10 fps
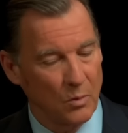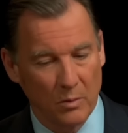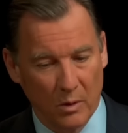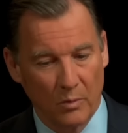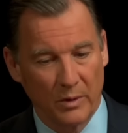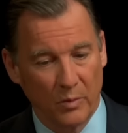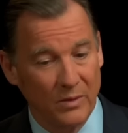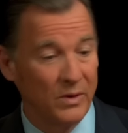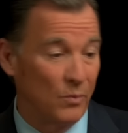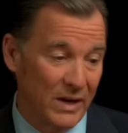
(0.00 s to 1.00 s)
No, we won't win.
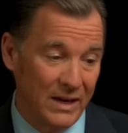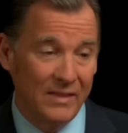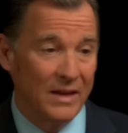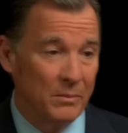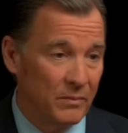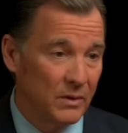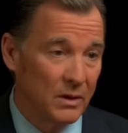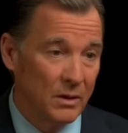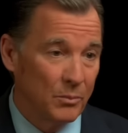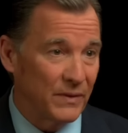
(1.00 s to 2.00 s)
We need them,
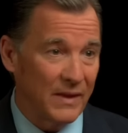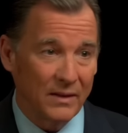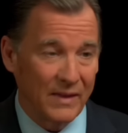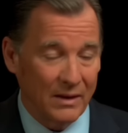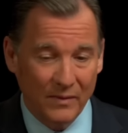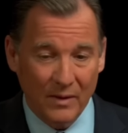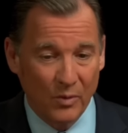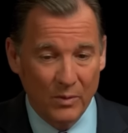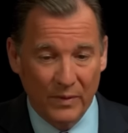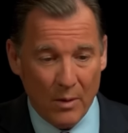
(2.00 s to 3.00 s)
but
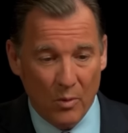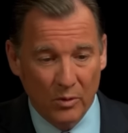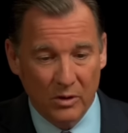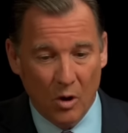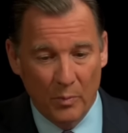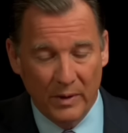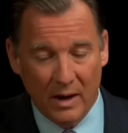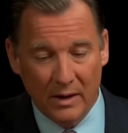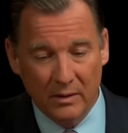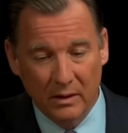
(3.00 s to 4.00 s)
that won't go
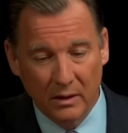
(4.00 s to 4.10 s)
beyond.